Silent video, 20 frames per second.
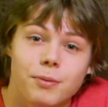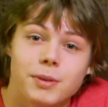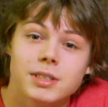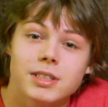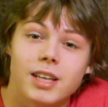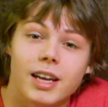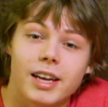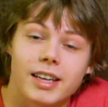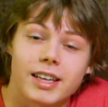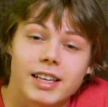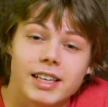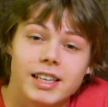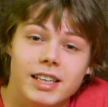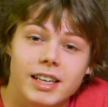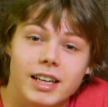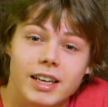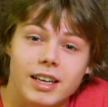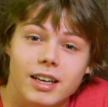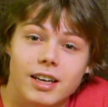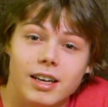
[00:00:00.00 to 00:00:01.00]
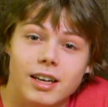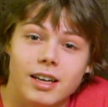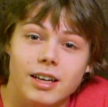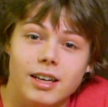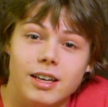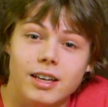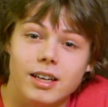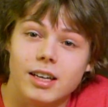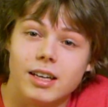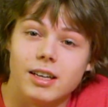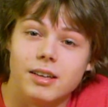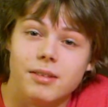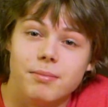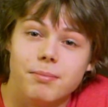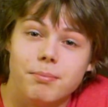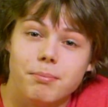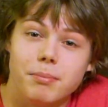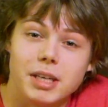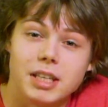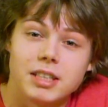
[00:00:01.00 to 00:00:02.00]
was like eating
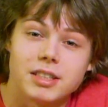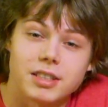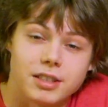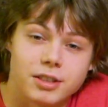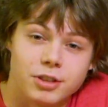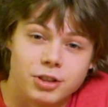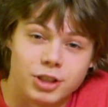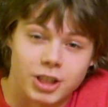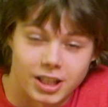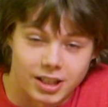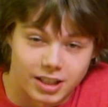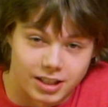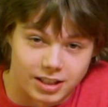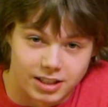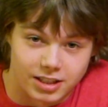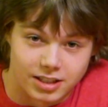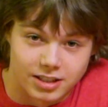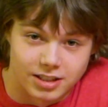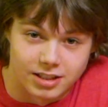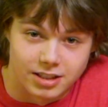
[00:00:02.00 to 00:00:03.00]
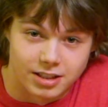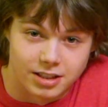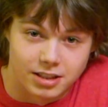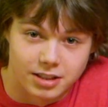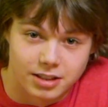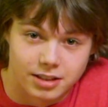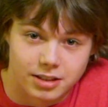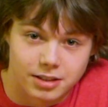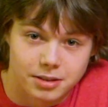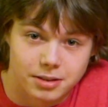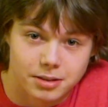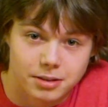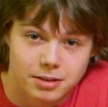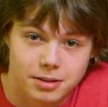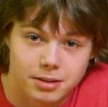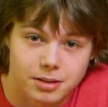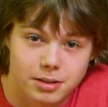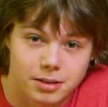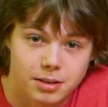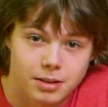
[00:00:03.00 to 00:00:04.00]
meat gelatin. Like I said,
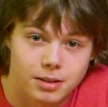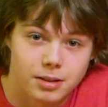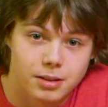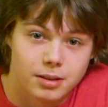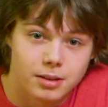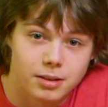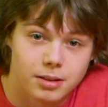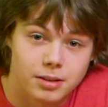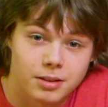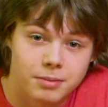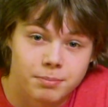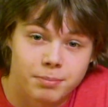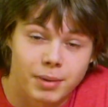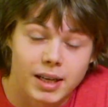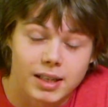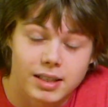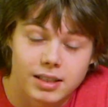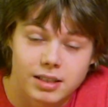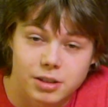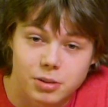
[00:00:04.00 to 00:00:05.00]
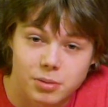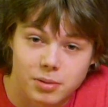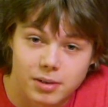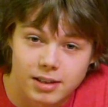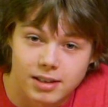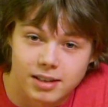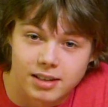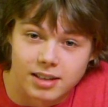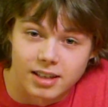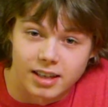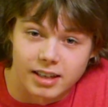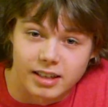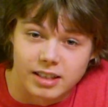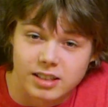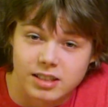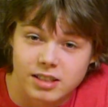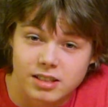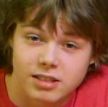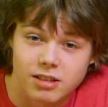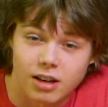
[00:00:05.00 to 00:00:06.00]
meat fat. Bite into it and it
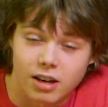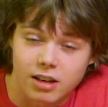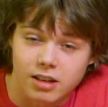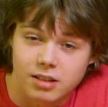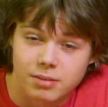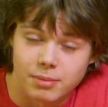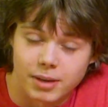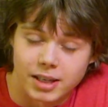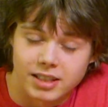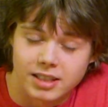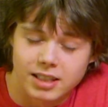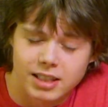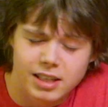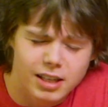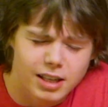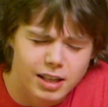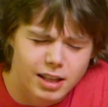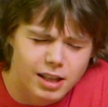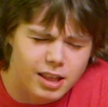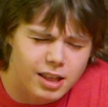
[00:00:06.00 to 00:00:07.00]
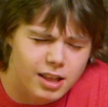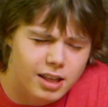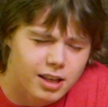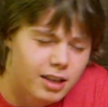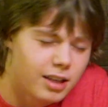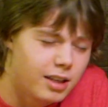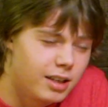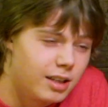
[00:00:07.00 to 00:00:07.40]
stuck to my teeth.